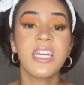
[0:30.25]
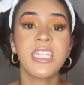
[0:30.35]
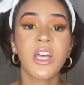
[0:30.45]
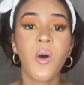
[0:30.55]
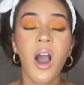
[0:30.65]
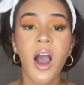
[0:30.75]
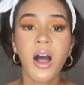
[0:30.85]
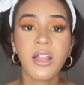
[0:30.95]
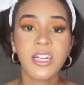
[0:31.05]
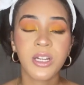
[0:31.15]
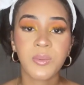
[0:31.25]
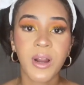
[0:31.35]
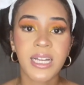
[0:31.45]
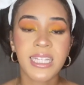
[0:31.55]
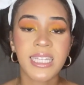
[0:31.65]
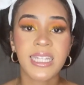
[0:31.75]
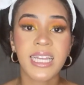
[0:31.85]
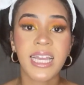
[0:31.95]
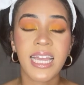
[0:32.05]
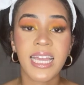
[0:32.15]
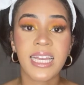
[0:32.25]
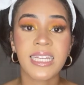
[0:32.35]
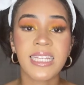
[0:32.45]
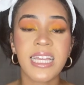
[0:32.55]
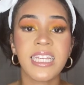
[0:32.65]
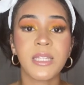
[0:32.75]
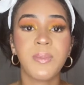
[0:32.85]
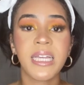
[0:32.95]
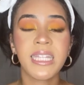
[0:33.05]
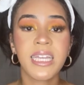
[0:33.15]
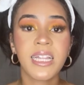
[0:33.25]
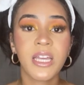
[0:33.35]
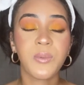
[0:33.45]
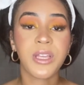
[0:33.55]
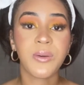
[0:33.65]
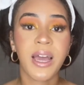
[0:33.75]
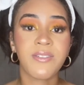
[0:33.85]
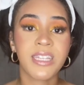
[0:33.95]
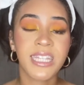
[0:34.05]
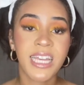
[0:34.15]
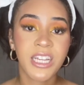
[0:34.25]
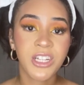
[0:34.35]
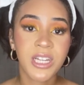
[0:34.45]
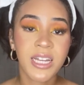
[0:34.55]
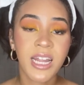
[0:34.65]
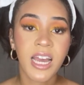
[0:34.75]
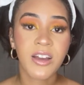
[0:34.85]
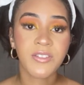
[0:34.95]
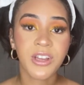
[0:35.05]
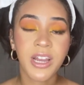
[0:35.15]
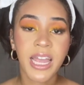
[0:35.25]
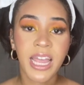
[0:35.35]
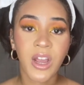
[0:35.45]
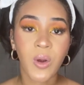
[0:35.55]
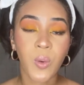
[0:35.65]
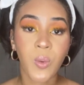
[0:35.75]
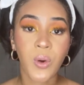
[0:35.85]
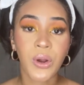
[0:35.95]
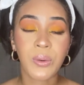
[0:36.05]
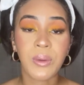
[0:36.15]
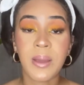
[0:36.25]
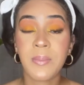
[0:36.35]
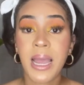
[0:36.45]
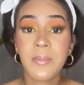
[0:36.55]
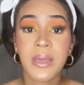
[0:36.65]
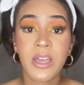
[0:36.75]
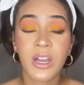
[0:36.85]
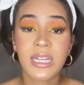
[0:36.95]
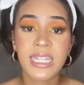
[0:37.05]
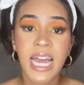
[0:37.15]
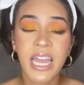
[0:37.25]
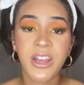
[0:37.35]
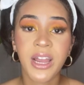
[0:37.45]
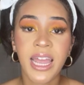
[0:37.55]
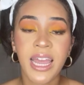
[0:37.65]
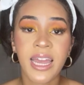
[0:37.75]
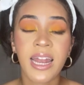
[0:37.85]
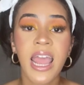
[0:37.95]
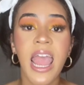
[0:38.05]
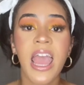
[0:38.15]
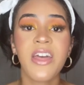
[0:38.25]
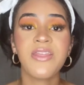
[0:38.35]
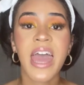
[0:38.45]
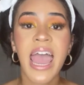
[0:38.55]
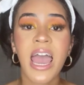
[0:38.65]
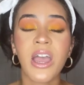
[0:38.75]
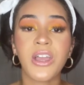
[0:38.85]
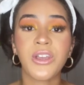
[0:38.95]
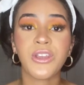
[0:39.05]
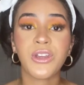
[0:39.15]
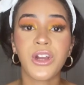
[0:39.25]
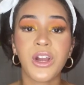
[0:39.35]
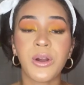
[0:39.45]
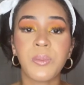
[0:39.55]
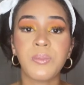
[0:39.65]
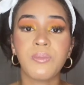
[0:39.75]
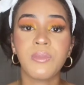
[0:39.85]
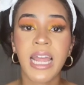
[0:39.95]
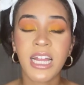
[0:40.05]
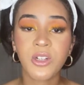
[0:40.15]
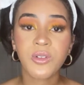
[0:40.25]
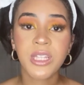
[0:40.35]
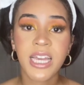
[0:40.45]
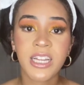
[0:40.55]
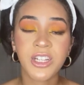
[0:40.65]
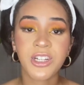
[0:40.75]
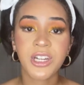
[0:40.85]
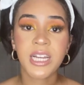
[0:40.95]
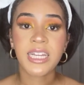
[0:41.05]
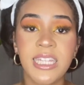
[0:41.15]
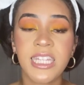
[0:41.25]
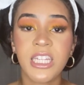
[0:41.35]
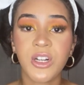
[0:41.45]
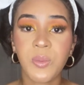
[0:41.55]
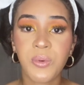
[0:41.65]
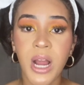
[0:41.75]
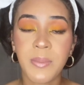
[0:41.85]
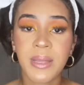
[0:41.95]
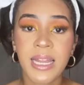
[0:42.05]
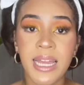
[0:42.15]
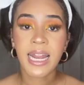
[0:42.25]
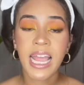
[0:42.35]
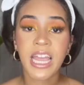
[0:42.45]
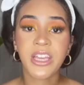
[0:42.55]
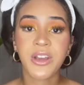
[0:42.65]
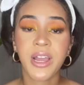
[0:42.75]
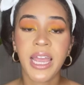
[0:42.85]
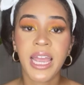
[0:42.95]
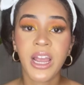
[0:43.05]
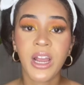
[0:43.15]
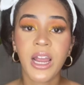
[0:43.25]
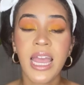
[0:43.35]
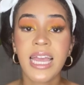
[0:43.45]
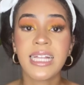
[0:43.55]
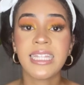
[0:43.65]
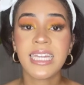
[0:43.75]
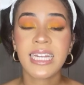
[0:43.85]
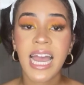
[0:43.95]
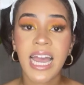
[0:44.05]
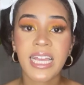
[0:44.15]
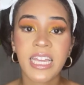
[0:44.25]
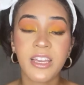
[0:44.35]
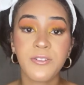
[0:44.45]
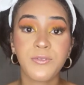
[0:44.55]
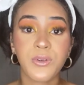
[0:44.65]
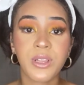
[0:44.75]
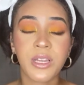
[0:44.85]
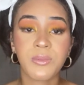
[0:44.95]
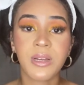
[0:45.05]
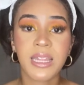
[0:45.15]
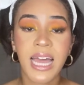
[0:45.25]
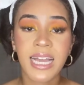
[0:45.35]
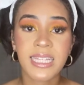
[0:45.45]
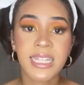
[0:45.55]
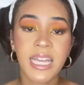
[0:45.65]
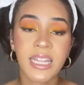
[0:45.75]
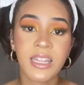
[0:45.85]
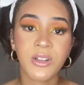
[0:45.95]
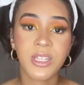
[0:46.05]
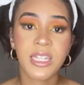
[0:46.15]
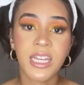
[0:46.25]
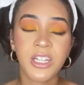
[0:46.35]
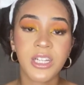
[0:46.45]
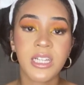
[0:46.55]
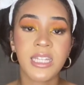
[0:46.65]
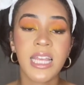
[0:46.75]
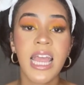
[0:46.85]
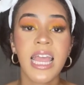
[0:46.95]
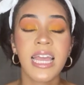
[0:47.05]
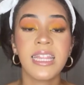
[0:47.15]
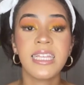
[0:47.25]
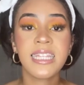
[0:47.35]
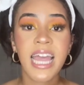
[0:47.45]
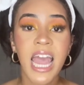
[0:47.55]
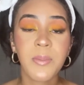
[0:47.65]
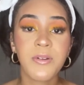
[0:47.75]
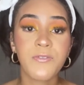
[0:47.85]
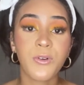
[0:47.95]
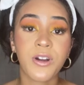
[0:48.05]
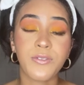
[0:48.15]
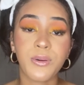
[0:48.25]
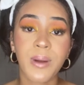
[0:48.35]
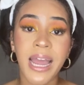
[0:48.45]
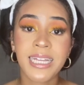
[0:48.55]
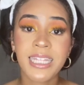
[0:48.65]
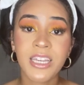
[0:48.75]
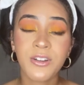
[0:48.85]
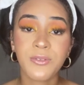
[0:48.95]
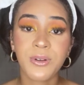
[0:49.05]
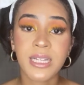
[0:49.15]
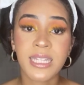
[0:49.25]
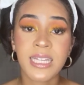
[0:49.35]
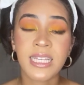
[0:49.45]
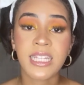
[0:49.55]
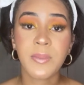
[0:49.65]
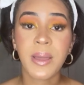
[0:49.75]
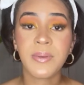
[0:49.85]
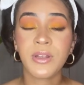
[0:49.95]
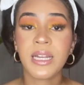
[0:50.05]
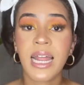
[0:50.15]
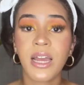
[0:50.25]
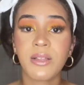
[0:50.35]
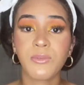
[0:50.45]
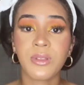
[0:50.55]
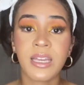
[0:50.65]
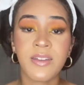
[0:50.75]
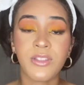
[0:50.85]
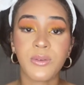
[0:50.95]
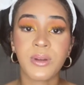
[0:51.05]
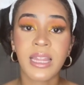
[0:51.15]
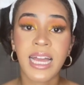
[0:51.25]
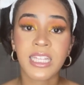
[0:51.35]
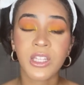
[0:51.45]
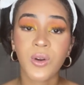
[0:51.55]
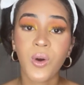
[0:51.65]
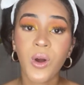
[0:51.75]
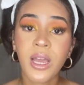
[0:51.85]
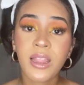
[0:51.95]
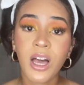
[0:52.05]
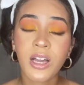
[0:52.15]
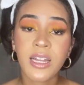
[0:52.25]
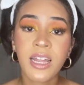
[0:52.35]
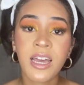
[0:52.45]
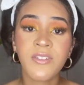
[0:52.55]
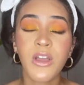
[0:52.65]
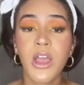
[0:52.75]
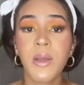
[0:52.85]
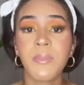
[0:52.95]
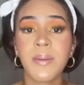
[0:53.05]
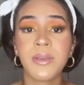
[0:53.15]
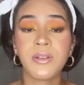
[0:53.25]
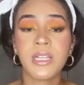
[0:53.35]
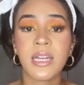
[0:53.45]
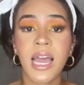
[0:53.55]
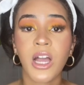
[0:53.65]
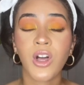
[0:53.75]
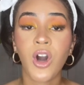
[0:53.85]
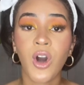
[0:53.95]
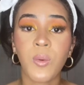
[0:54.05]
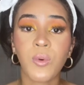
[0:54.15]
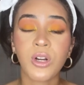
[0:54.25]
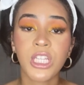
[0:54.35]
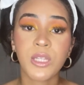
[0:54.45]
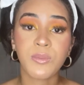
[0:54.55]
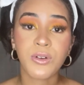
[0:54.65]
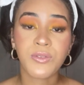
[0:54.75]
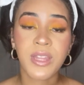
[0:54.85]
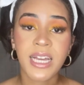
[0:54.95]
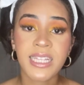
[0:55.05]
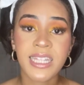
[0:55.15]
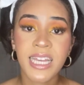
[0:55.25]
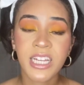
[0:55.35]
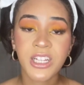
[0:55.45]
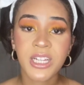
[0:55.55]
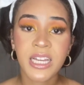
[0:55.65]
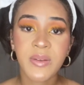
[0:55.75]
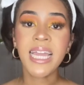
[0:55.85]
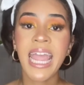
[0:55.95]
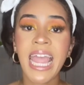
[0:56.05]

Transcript: So all under processing is basically when you have a section of your hair, or it might be your entire head, that your natural texture is still prominent and your hair did not get fully relaxed in those sections. This could happen for a variety of reasons. Maybe you did not leave the relaxer on long enough. Maybe you did not comb or smooth that section.